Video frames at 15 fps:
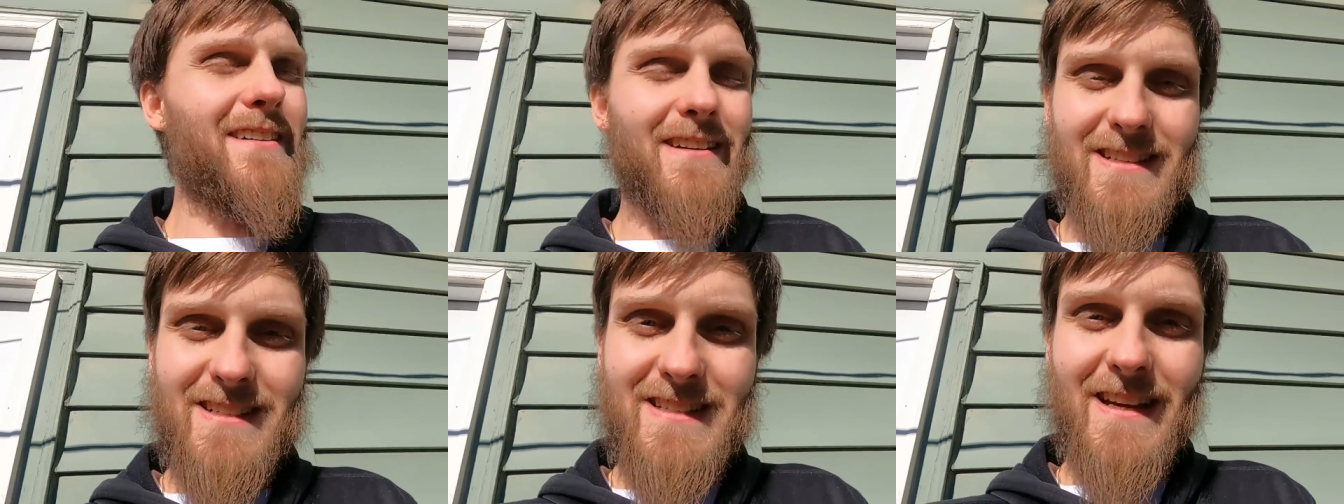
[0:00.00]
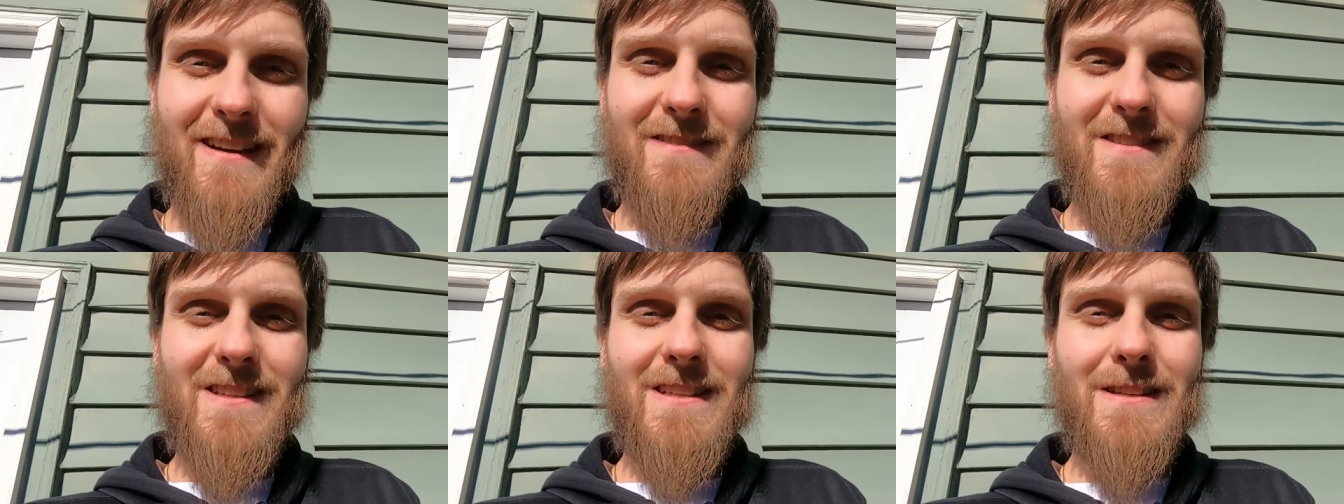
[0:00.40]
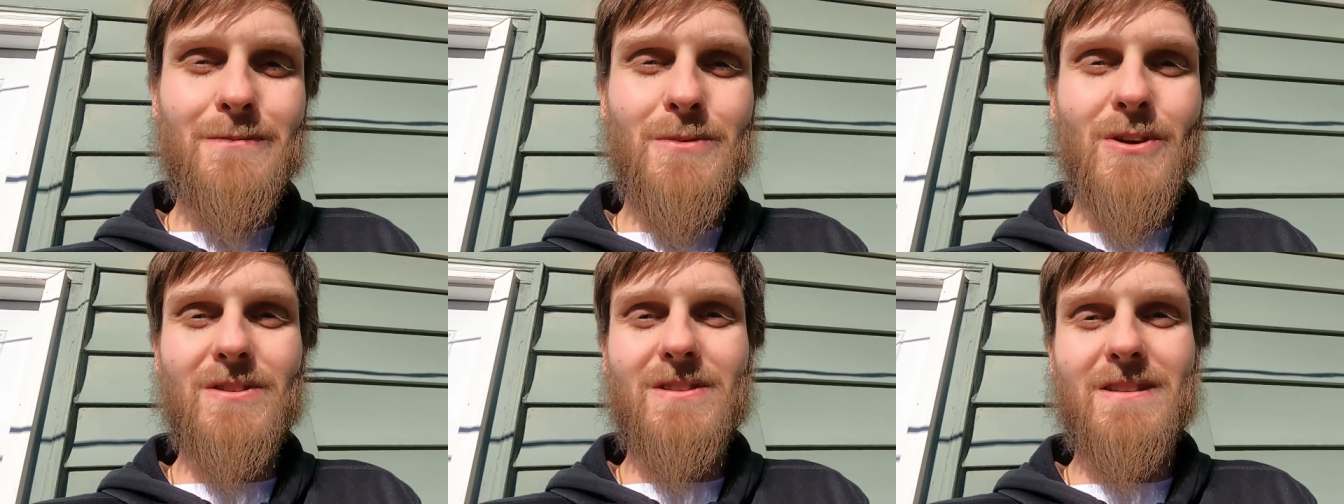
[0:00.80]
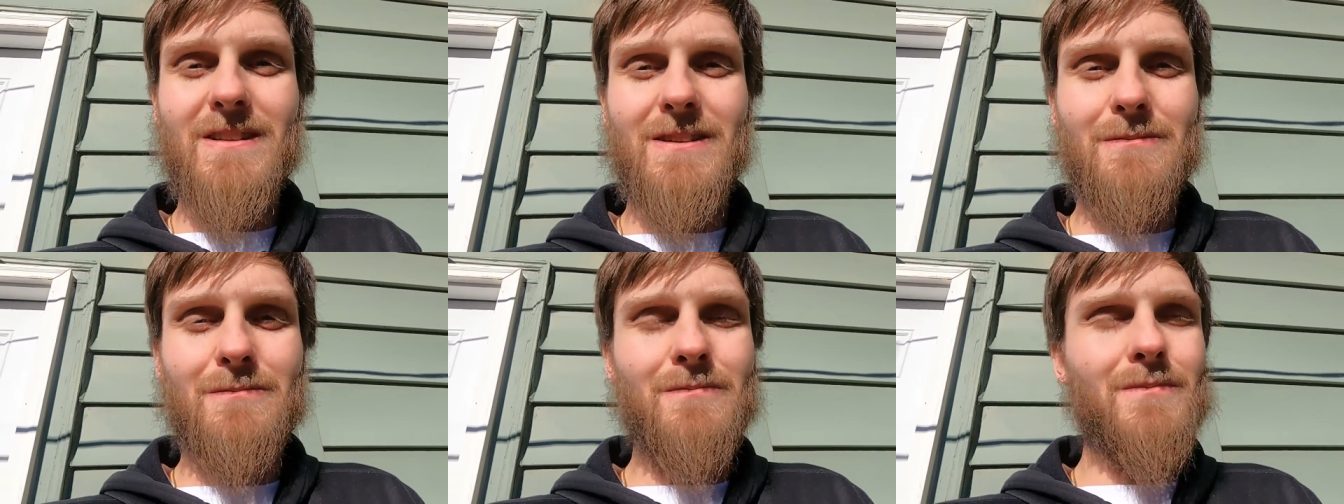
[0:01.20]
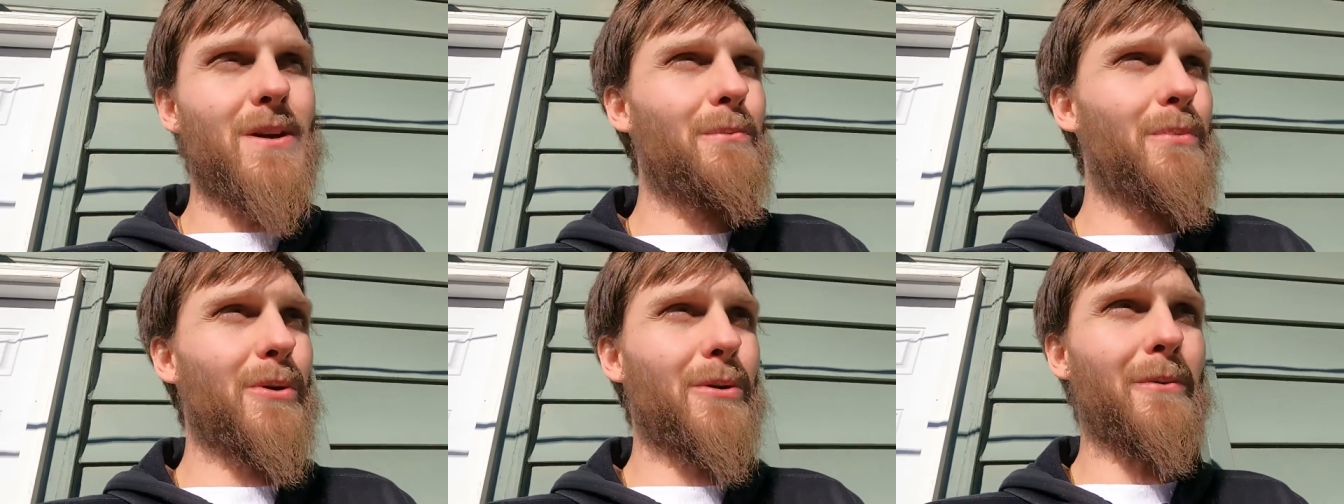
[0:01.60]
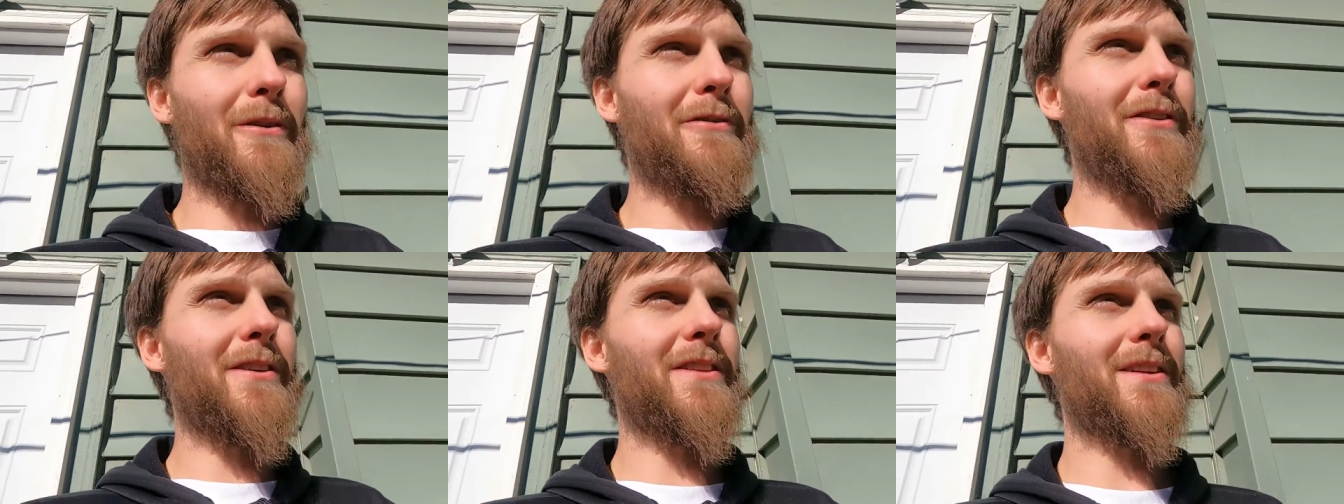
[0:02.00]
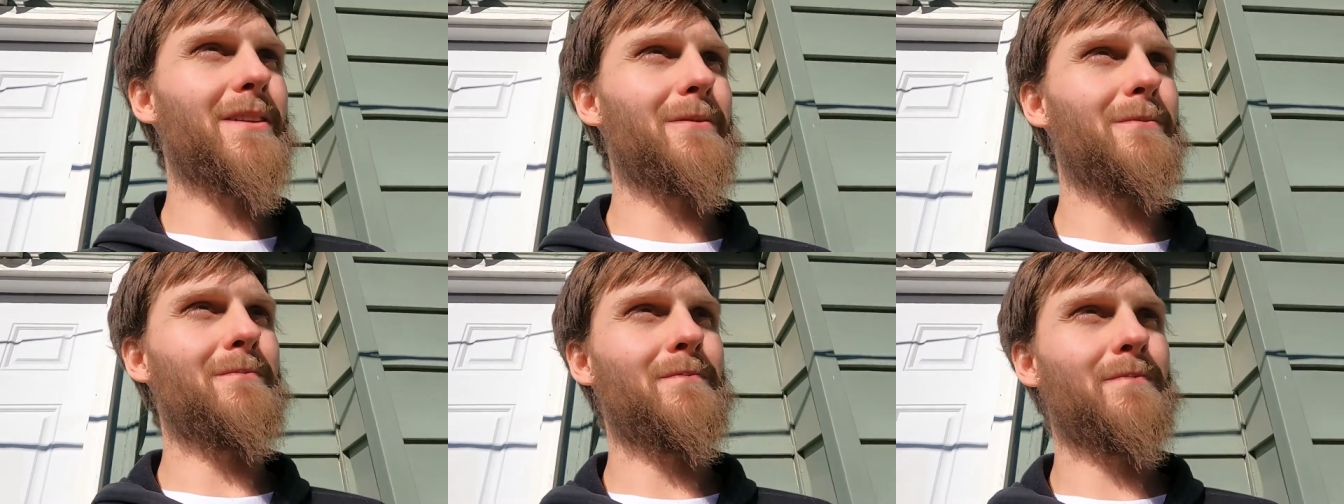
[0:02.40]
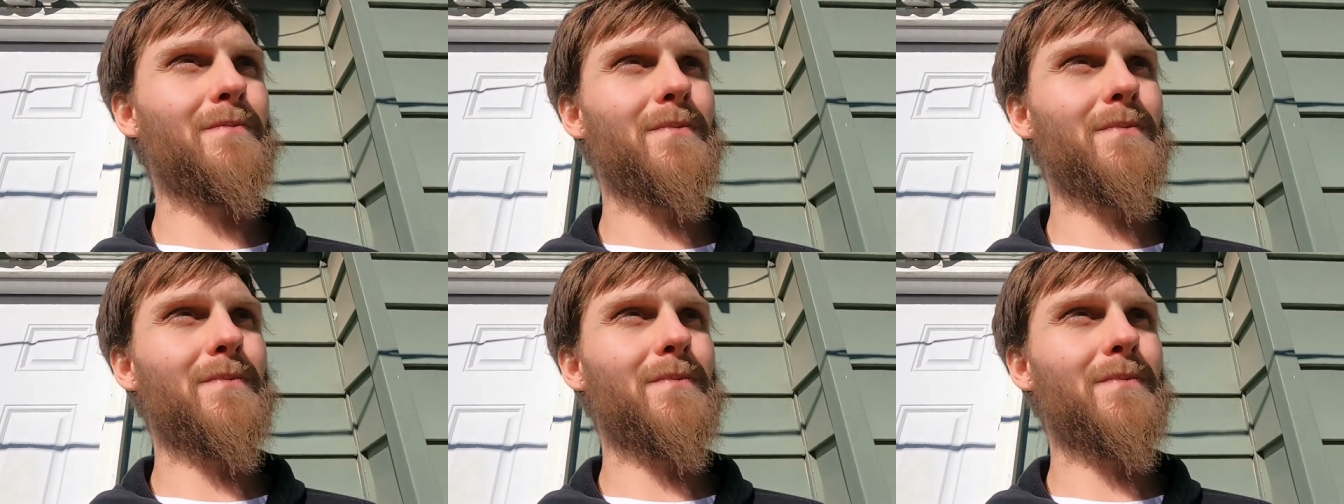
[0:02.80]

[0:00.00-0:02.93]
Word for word: I just have to keep trusting Him and putting my faith in Him.